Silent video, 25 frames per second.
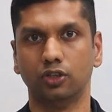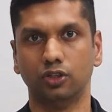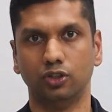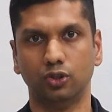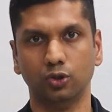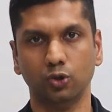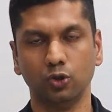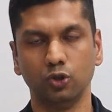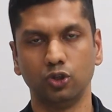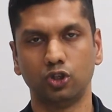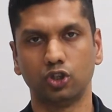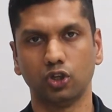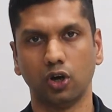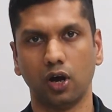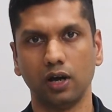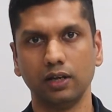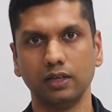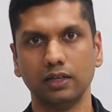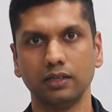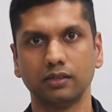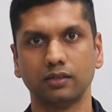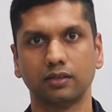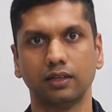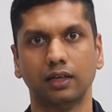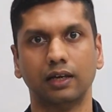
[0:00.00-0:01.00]
do join
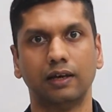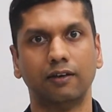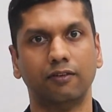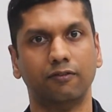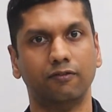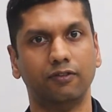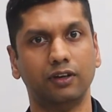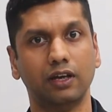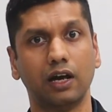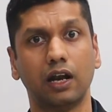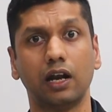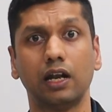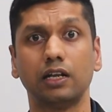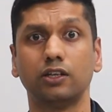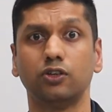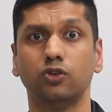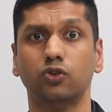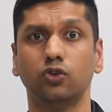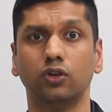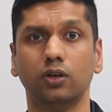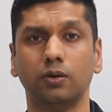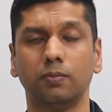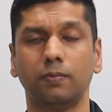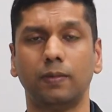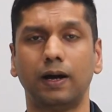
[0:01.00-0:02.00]
us. We are at
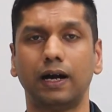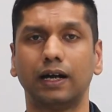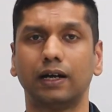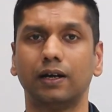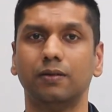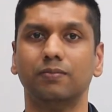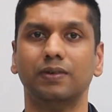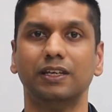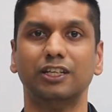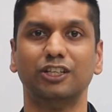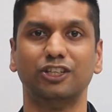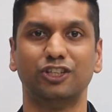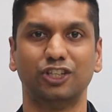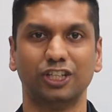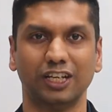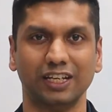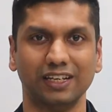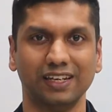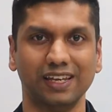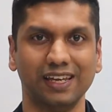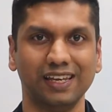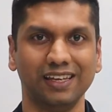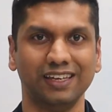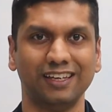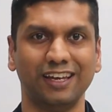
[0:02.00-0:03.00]
Nungambakkam in
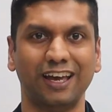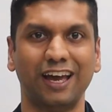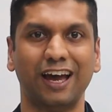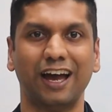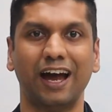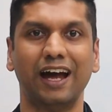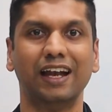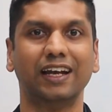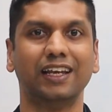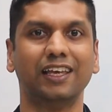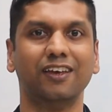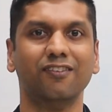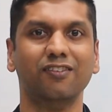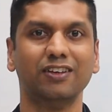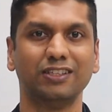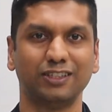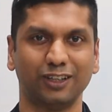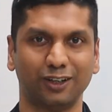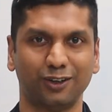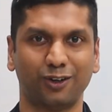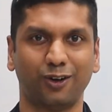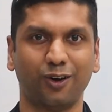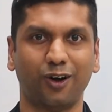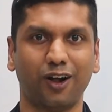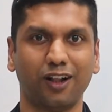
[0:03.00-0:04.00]
Chennai, and give us
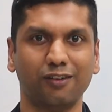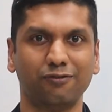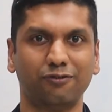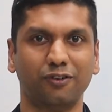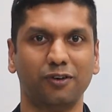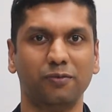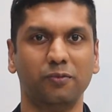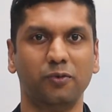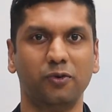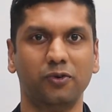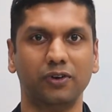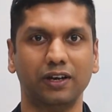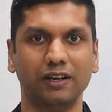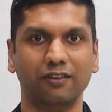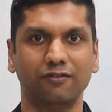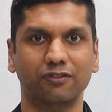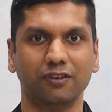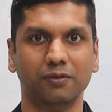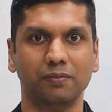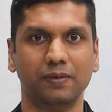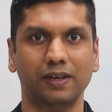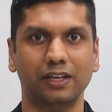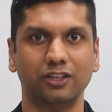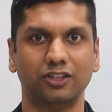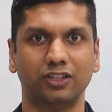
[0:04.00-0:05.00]
a call for more
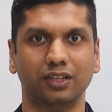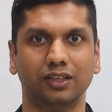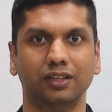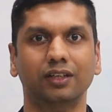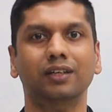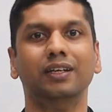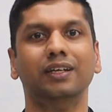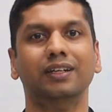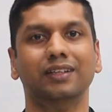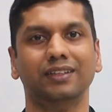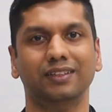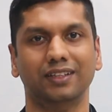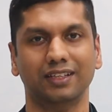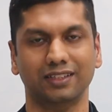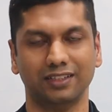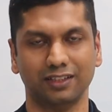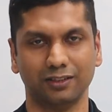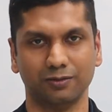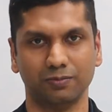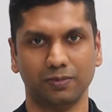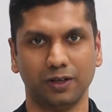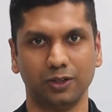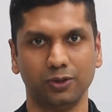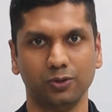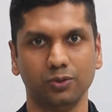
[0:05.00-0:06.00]
information. This
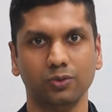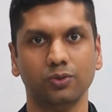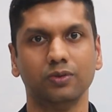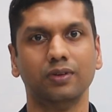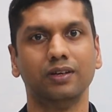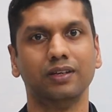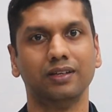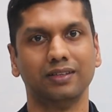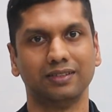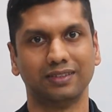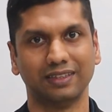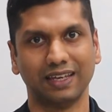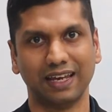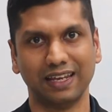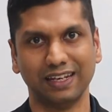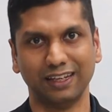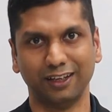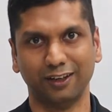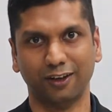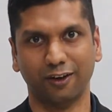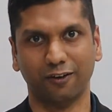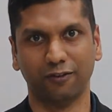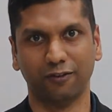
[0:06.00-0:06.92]
is Madhu signing